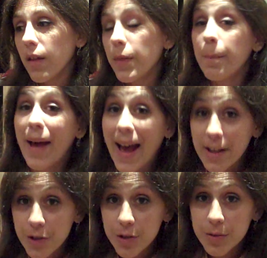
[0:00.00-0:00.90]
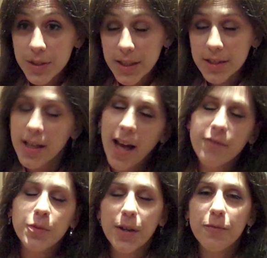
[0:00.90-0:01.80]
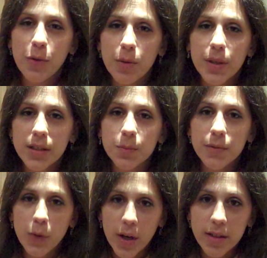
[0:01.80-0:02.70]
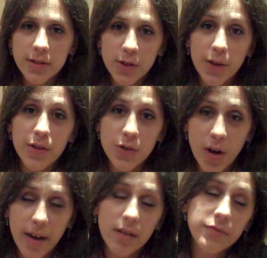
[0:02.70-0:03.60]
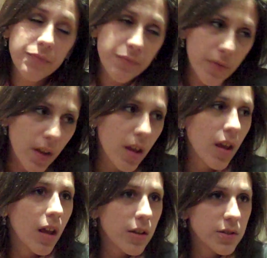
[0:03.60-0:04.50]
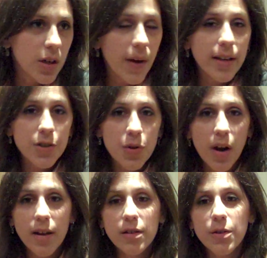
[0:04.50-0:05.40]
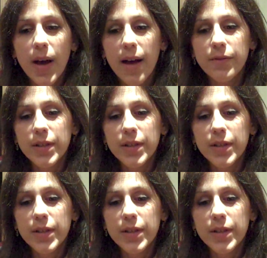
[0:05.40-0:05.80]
The bad news is I have to wait 4 weeks before I can start the trial. So any trial, you have